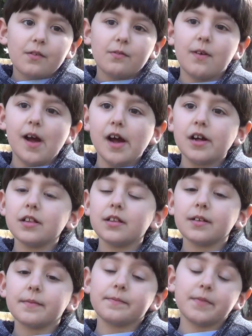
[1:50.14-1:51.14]

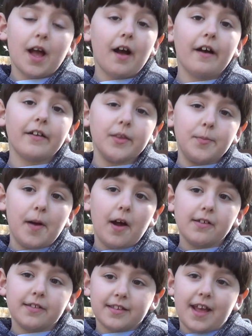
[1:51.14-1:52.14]
Well, the hardest
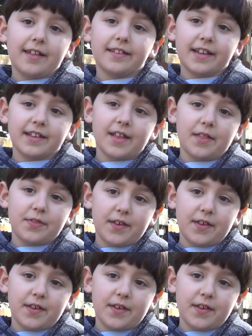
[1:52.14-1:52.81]
part is catching the